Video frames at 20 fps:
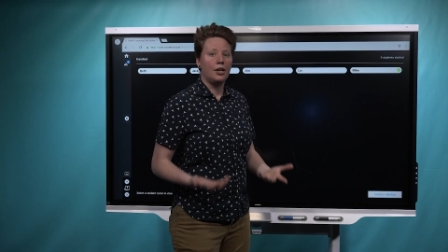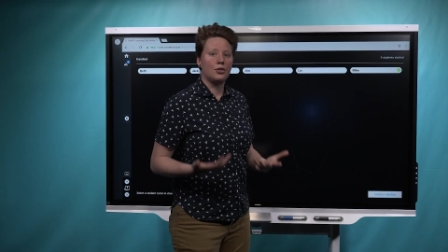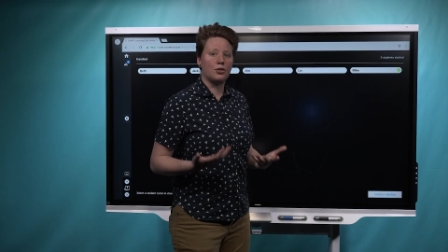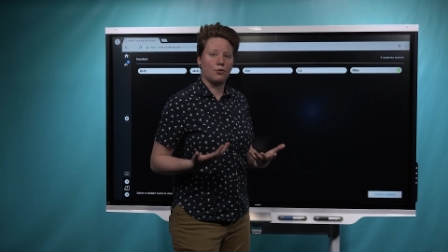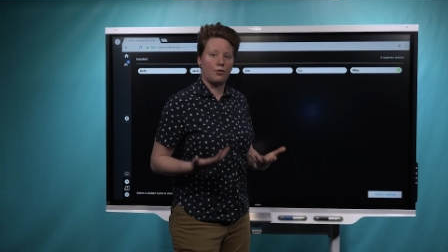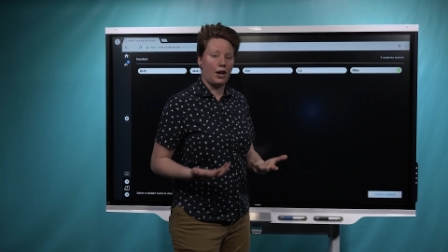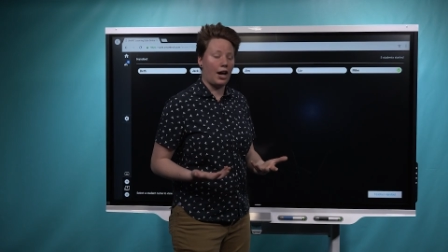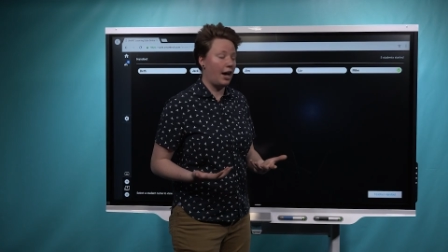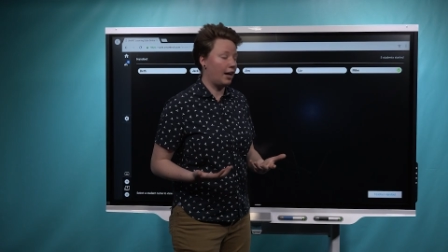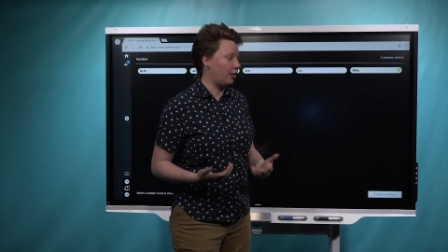
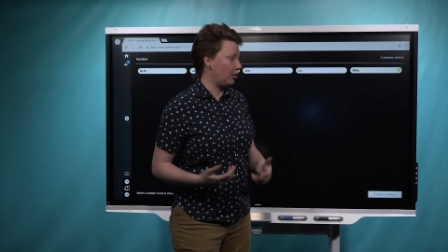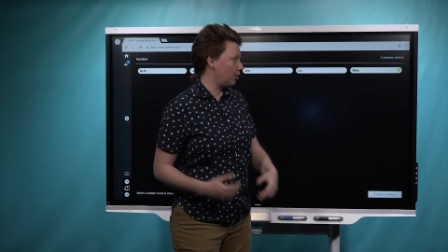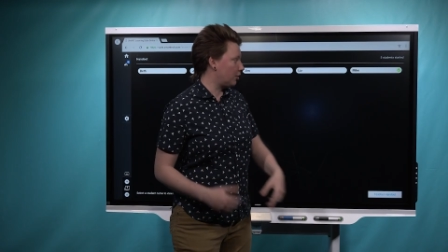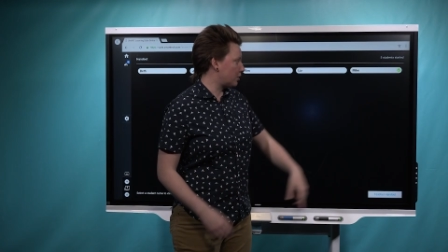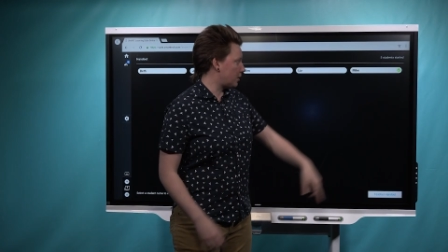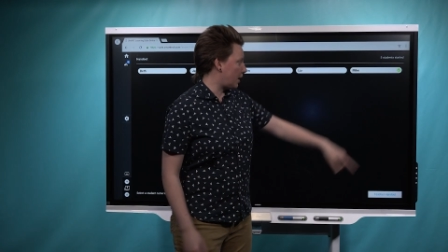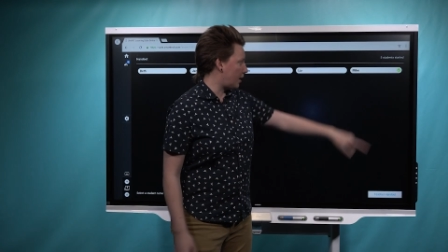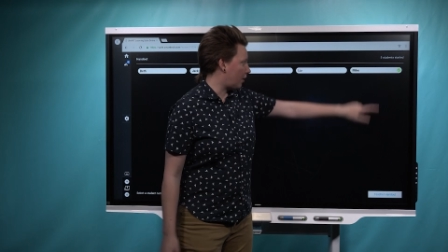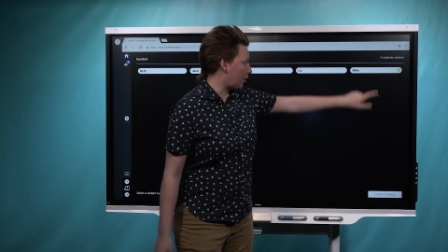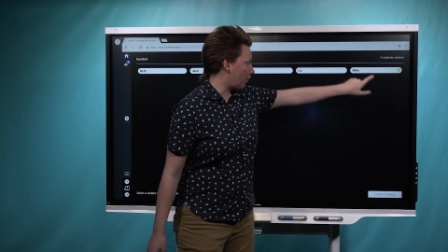So if I hadn't
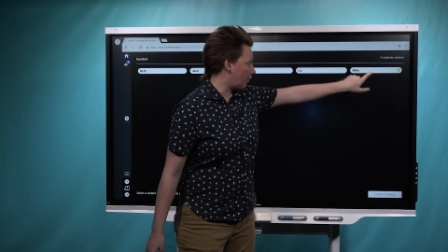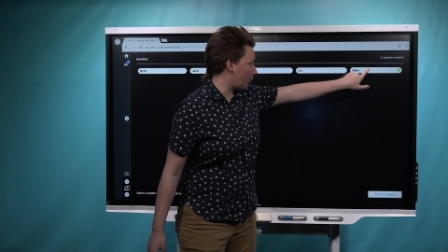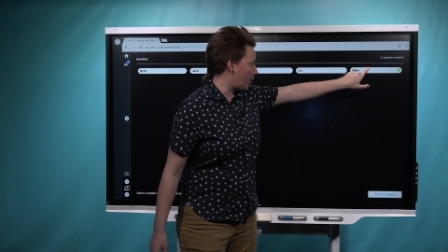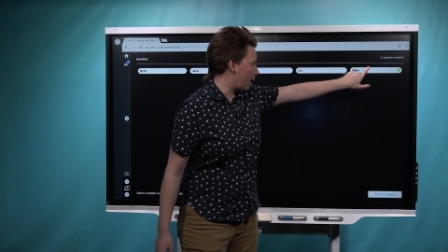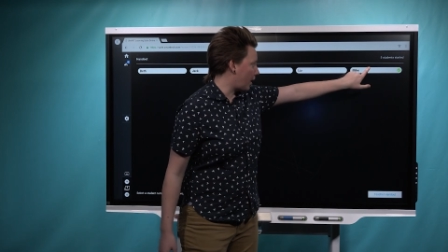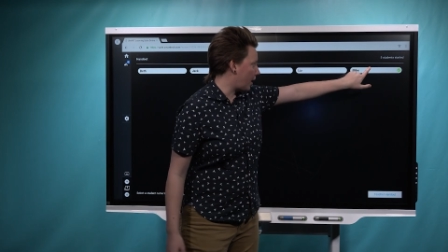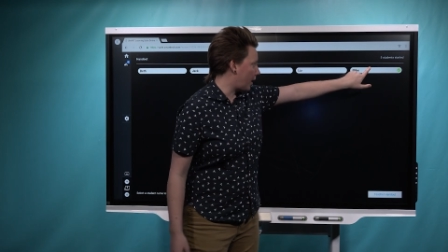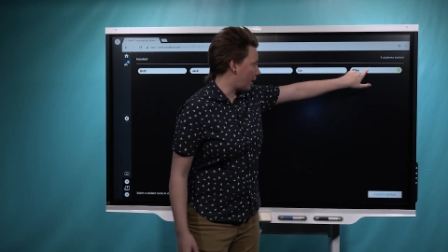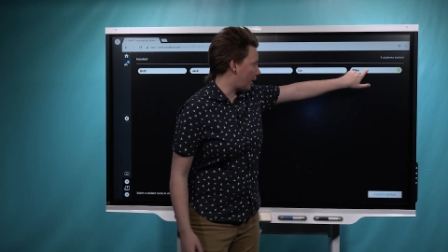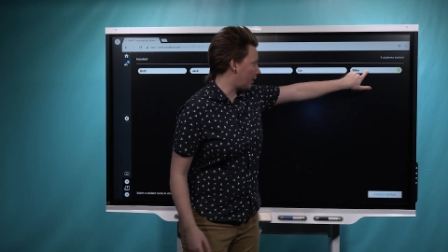looked at it
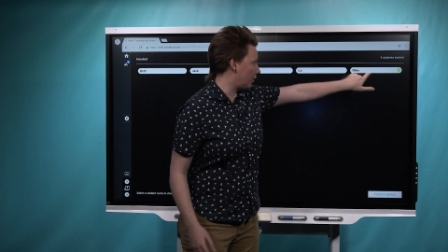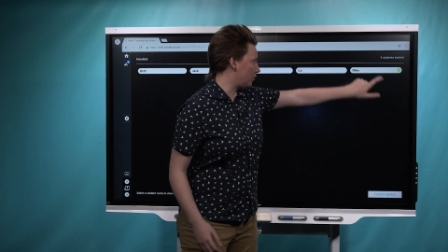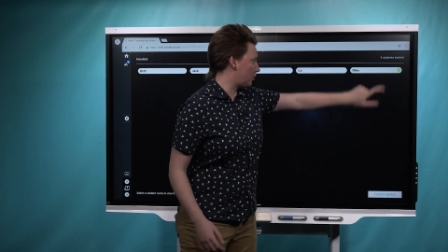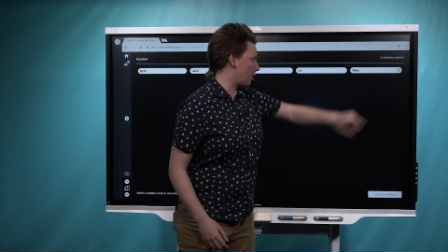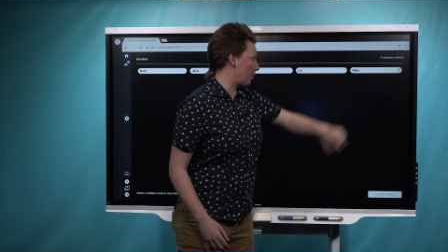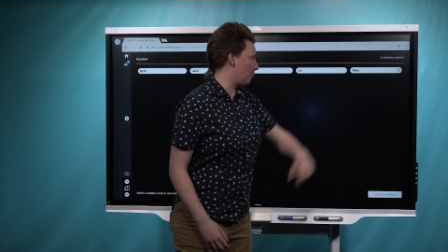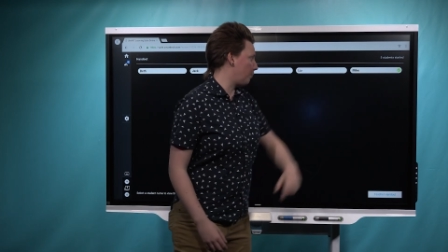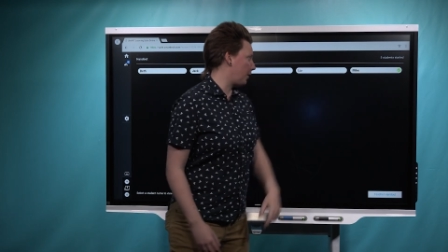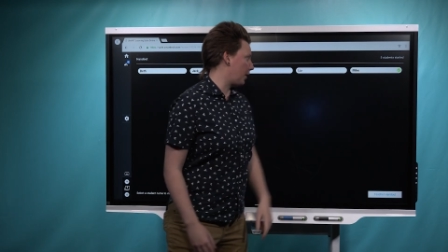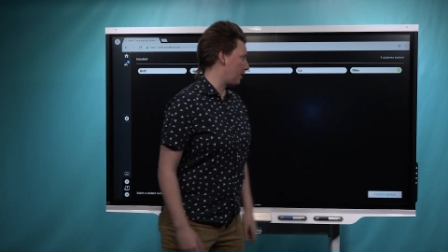already, I could
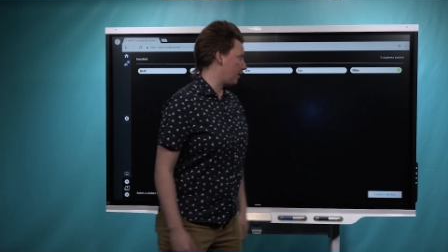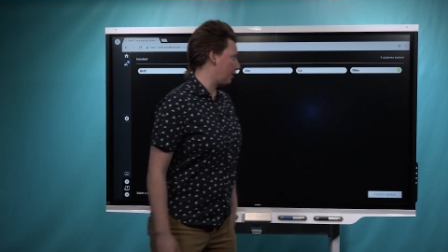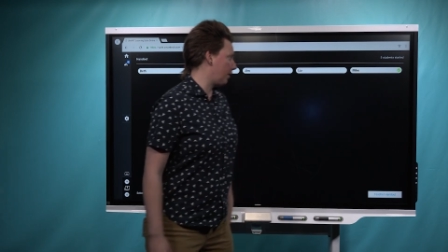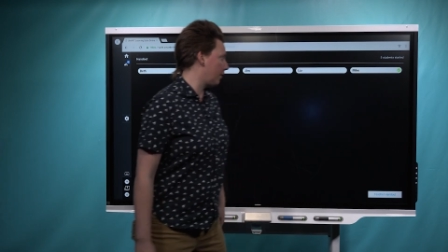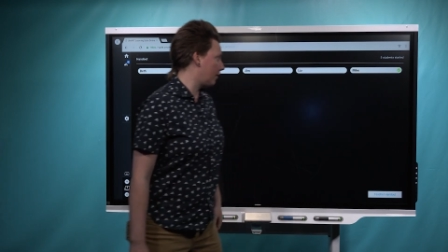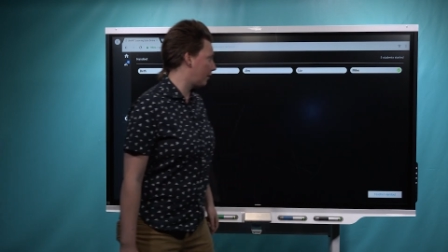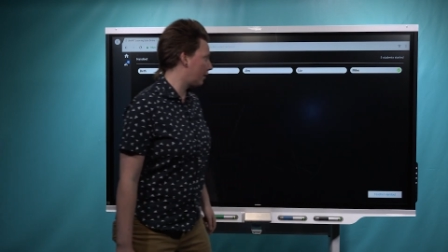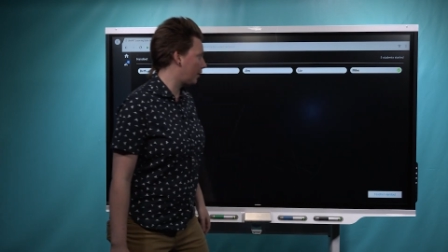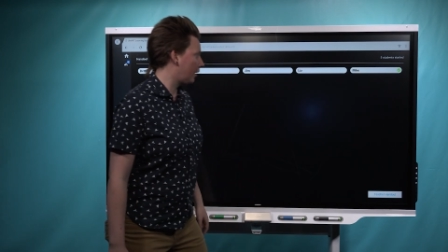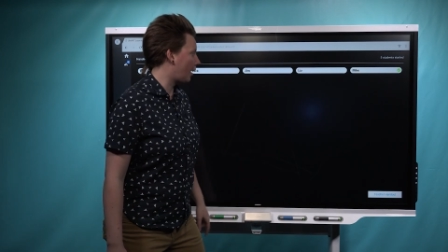jump in
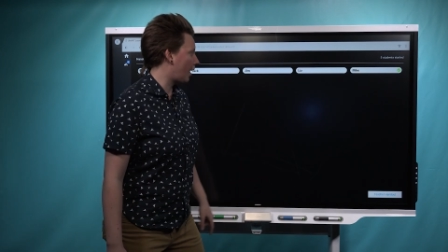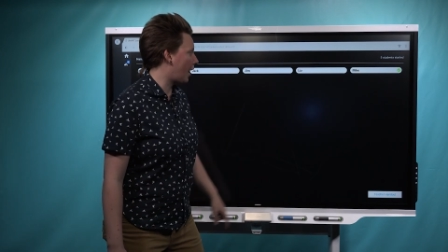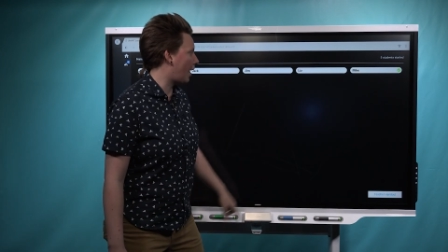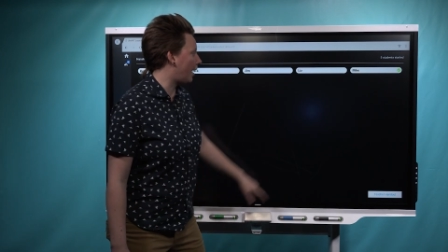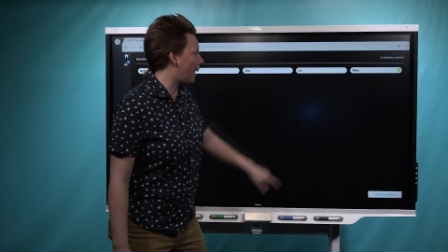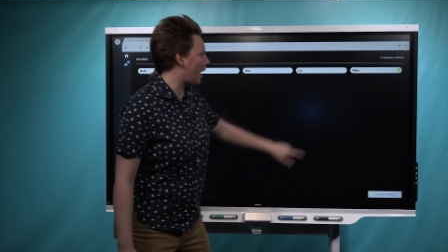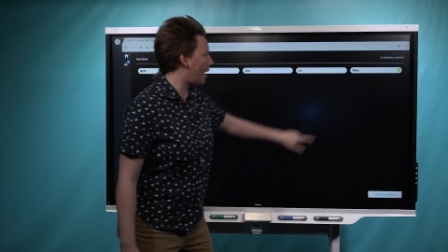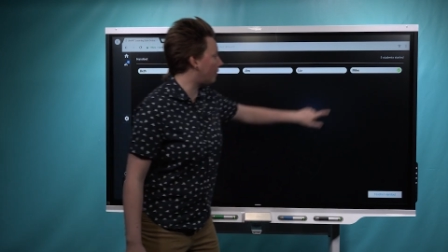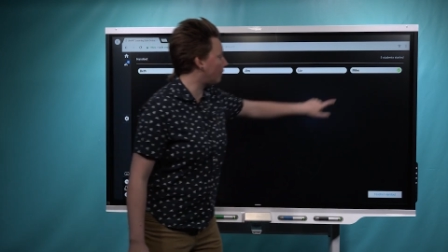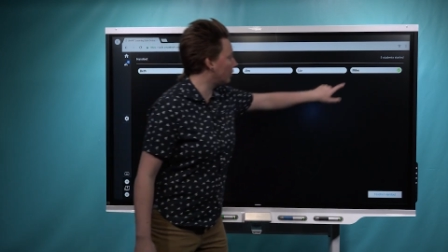
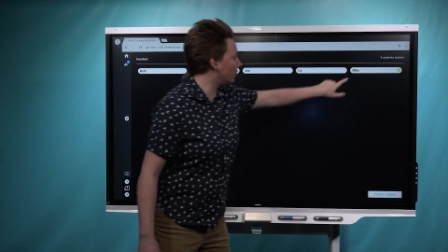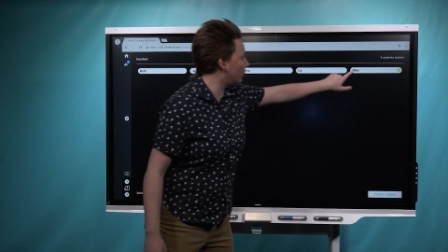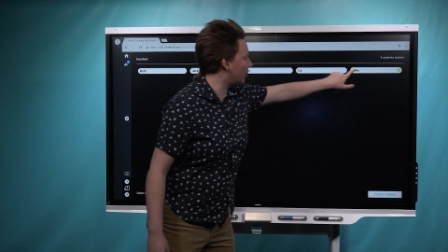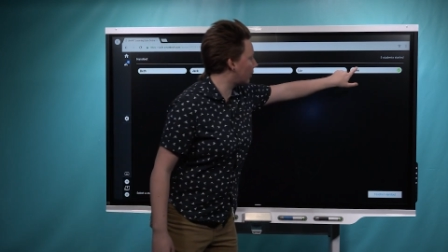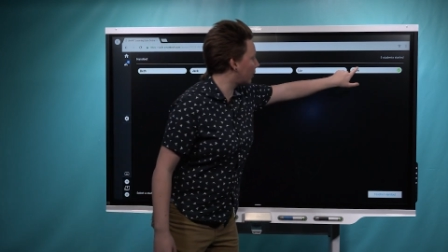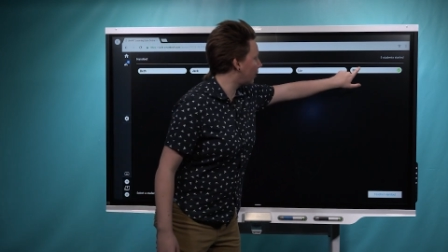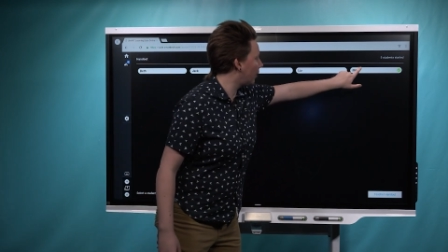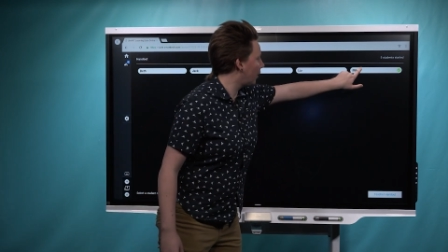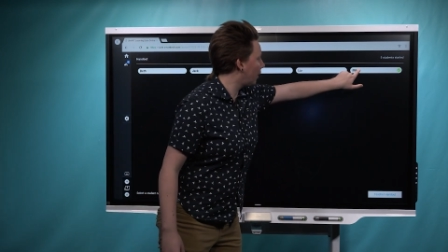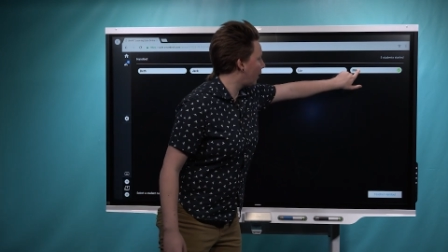and have a
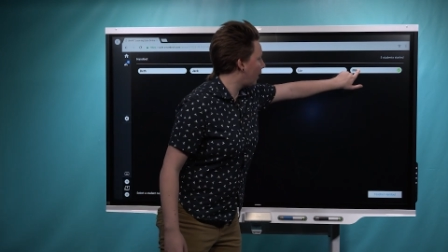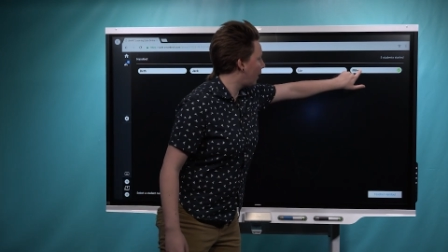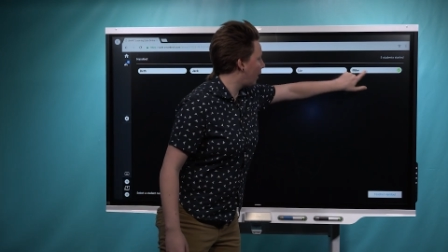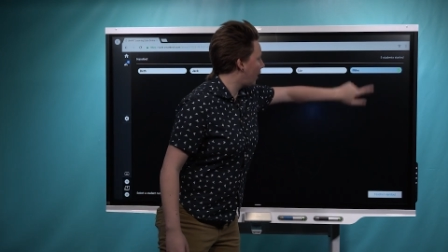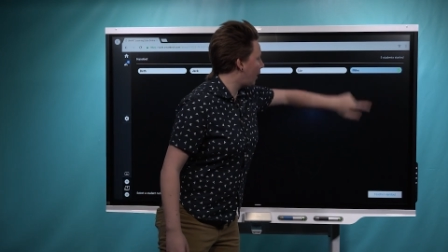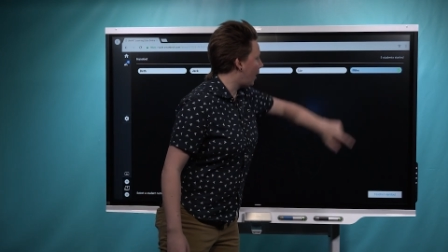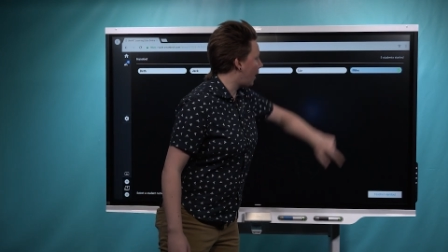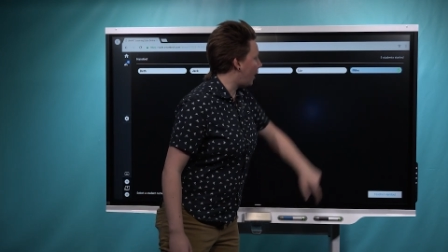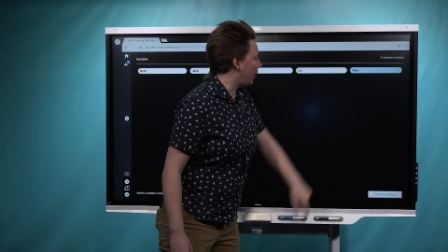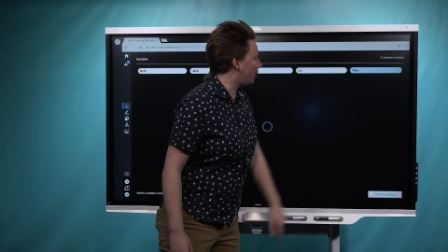look
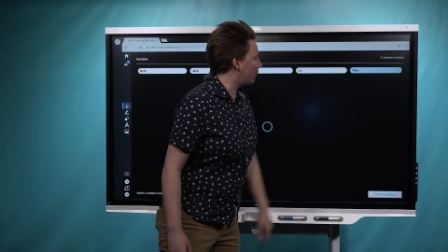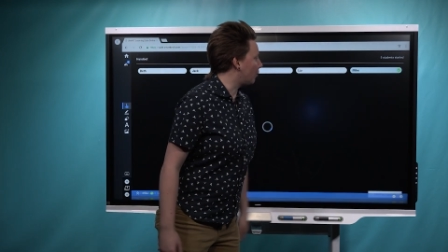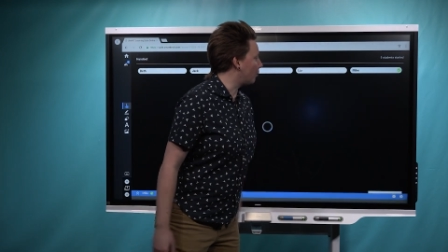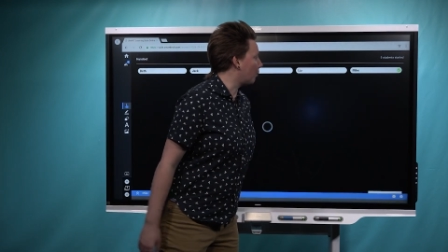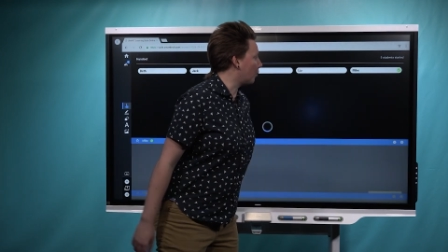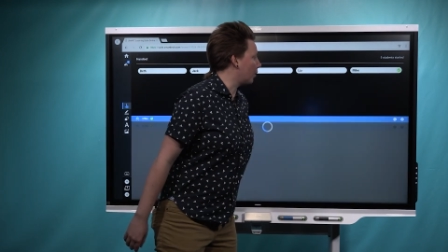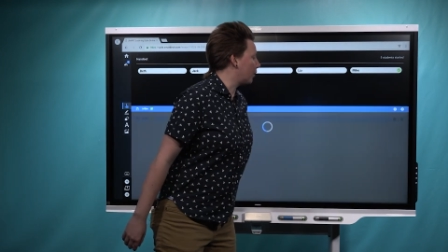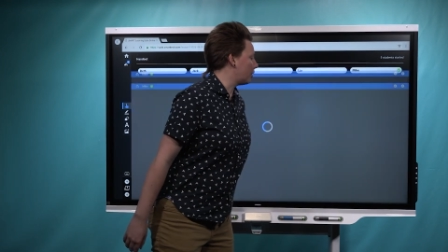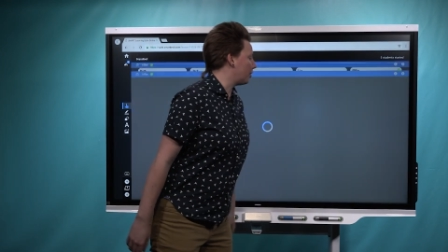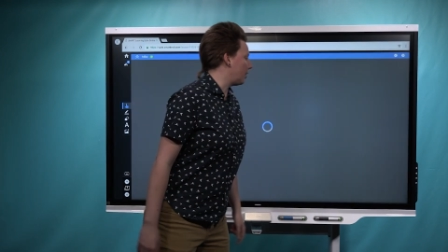at the
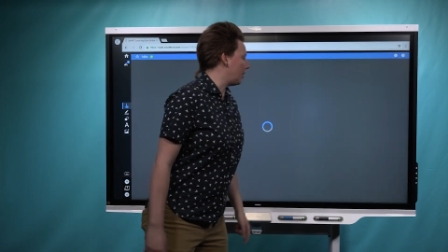work